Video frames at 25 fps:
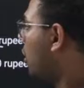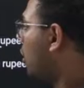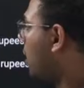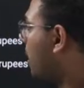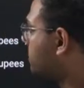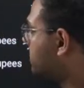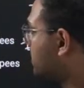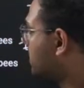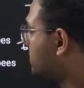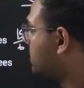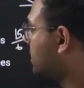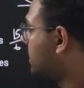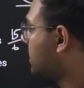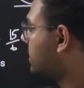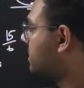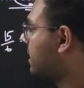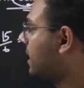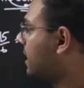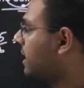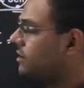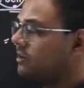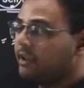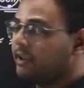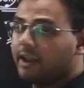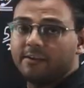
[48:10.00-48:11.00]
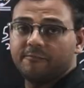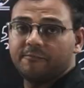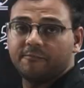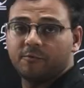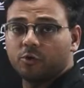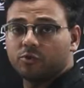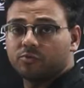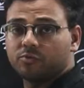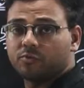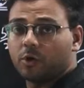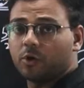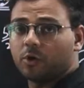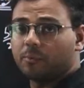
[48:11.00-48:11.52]
Option C is saying 10
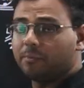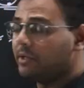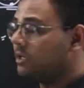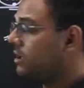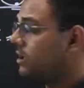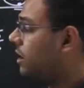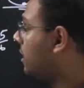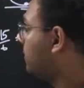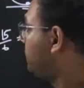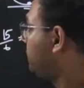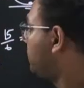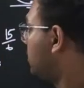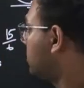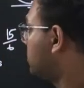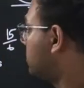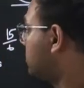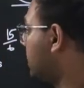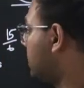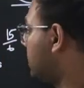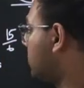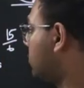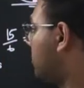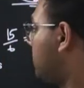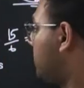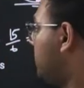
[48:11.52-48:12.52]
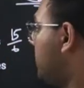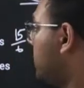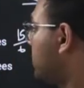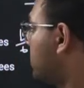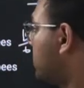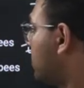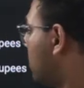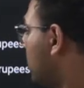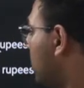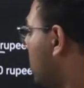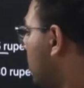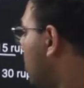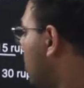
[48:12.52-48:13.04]
fruits for 6 rupees.